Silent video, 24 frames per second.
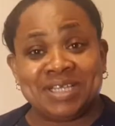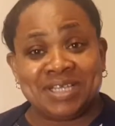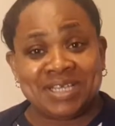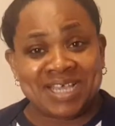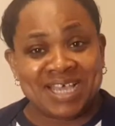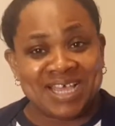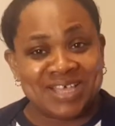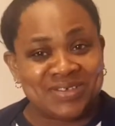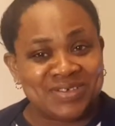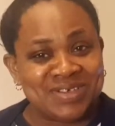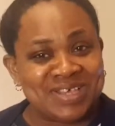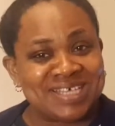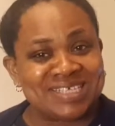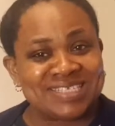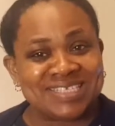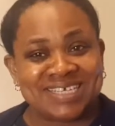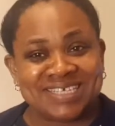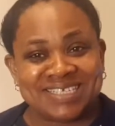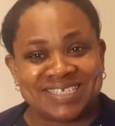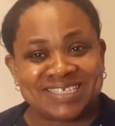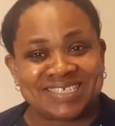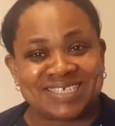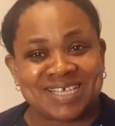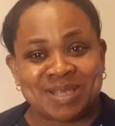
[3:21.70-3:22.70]
Can you guys hear
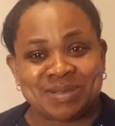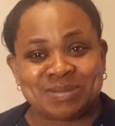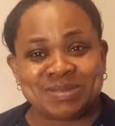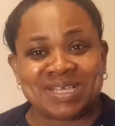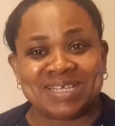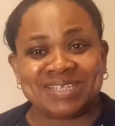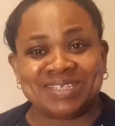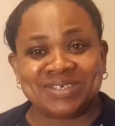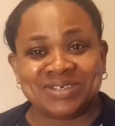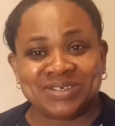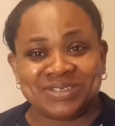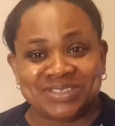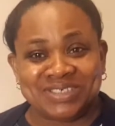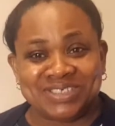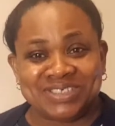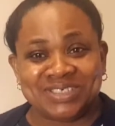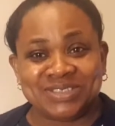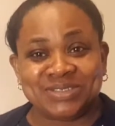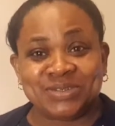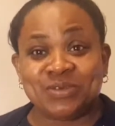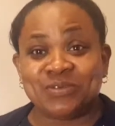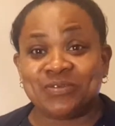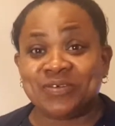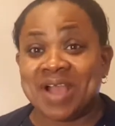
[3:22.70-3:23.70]
the terms and the
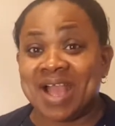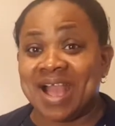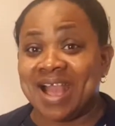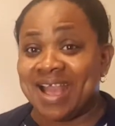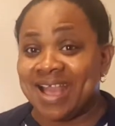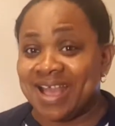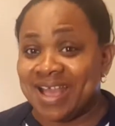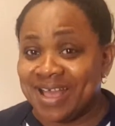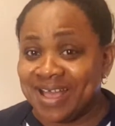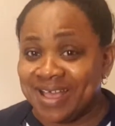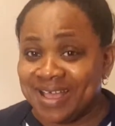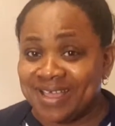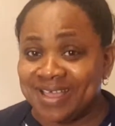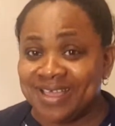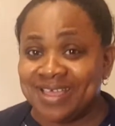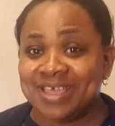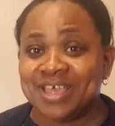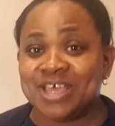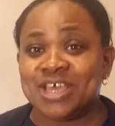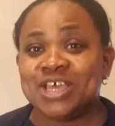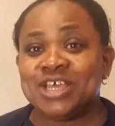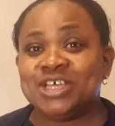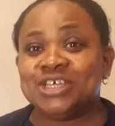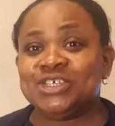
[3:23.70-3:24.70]
condition of her
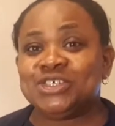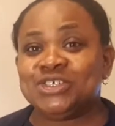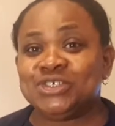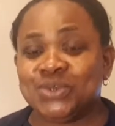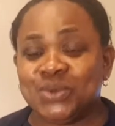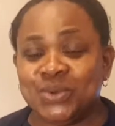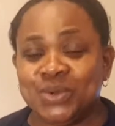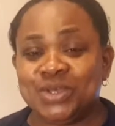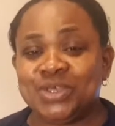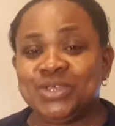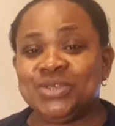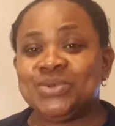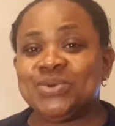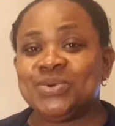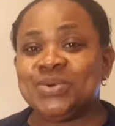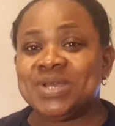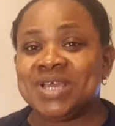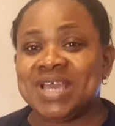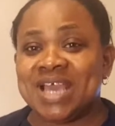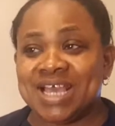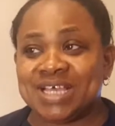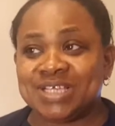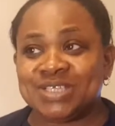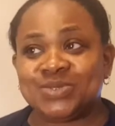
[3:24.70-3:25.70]
showing you
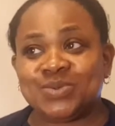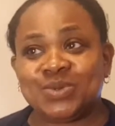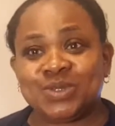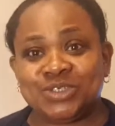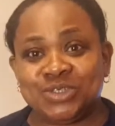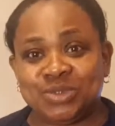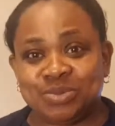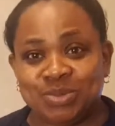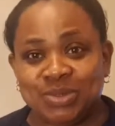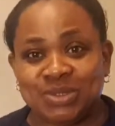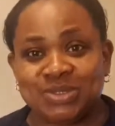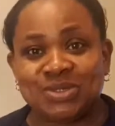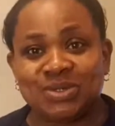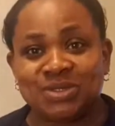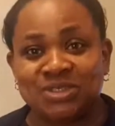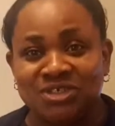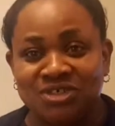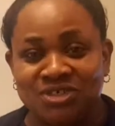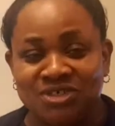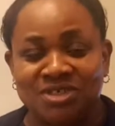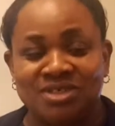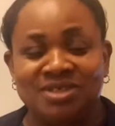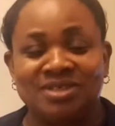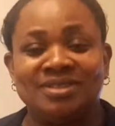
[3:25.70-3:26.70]
guys what she bought on
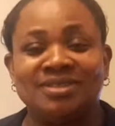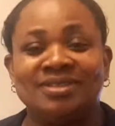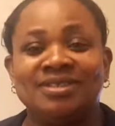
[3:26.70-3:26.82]
SHEIN?